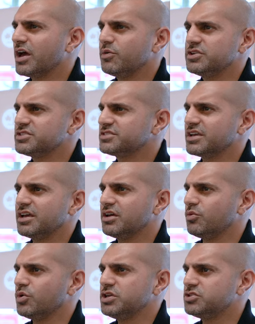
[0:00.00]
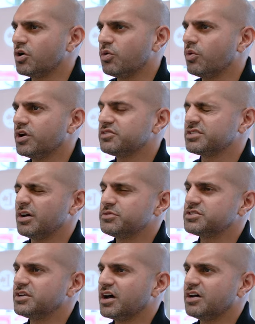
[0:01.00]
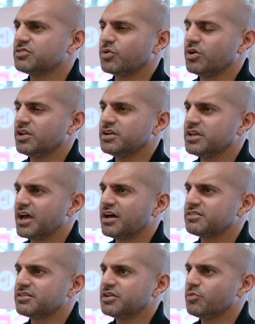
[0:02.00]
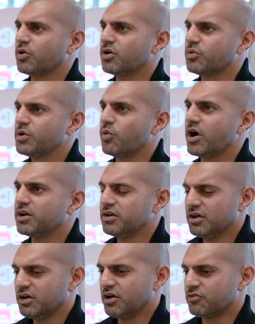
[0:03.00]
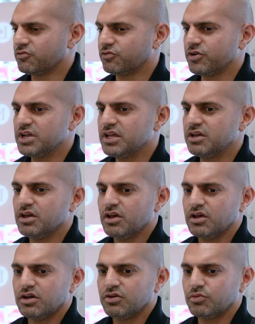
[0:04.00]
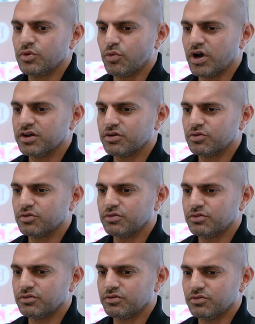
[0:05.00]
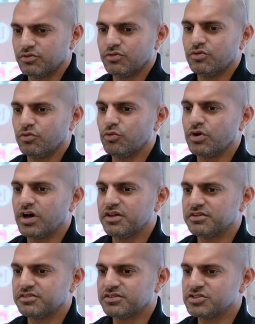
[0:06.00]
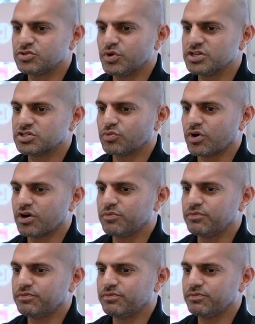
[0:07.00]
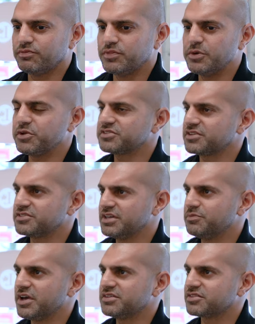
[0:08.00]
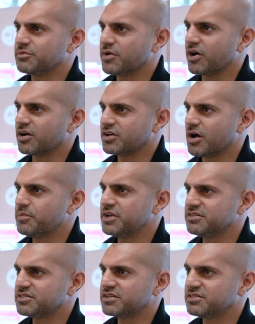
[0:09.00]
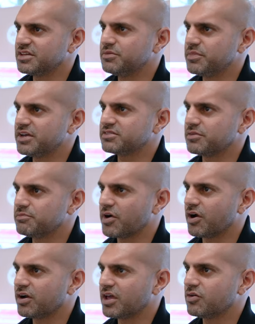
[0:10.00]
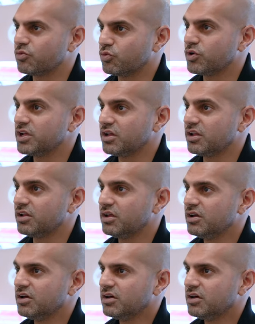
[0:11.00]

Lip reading: can we just say we don't want to subsidize oil and gas anymore? We want We want a situation where people succeed based on merit. Companies succeed based on merit and real...